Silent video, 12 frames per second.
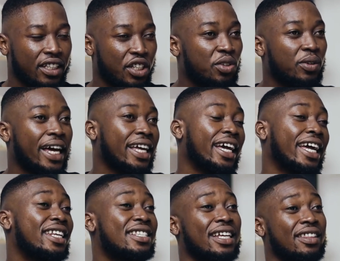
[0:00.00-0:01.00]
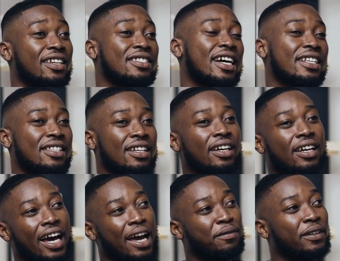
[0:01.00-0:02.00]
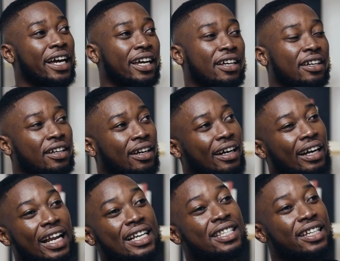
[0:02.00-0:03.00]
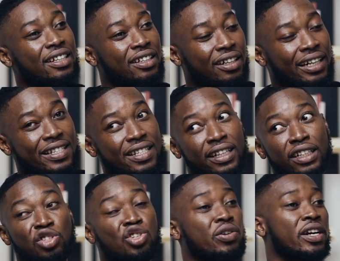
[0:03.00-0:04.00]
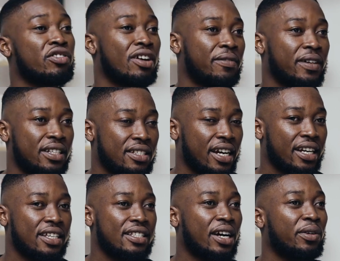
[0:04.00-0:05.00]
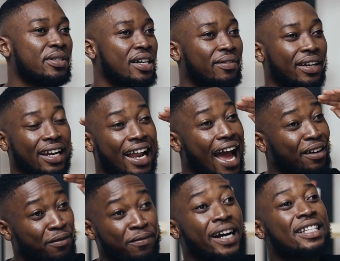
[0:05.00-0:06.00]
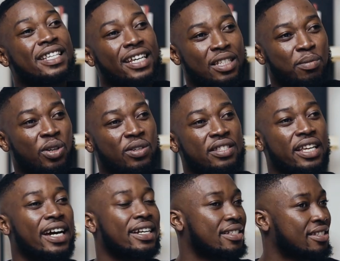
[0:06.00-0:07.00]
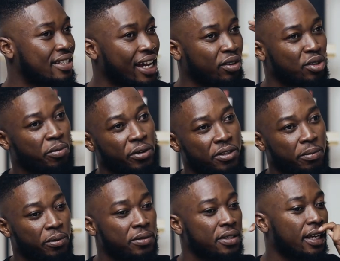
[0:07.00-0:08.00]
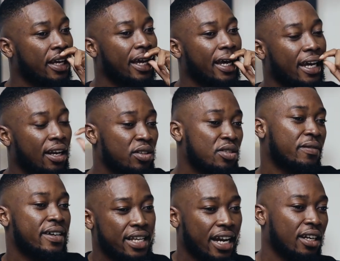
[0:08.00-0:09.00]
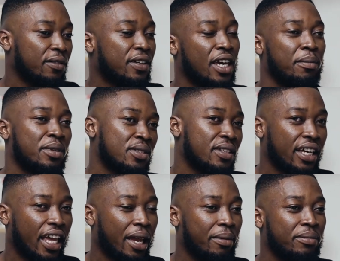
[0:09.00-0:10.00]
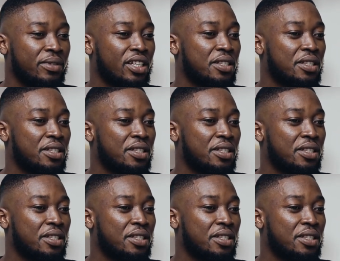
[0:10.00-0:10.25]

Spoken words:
you know, like, and these are things that I feel like classically trained graphic designers are going to have an advantage because they understand those principles. And a lot of us that kind of came into the game